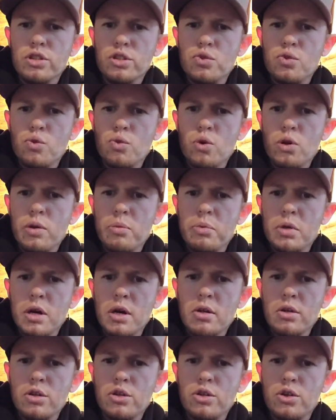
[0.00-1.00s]
just ripped
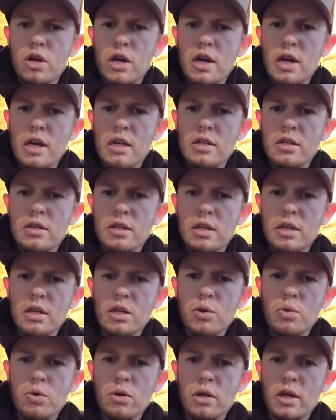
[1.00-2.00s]
all to shreds
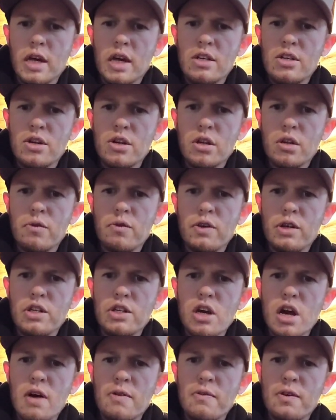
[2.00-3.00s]
and you wouldn't catch another
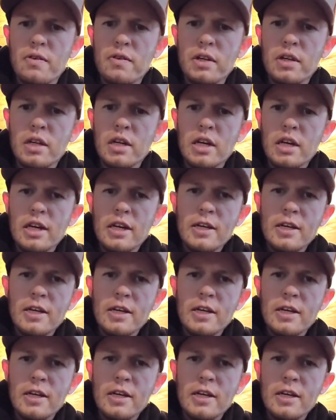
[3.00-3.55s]
fish off of it.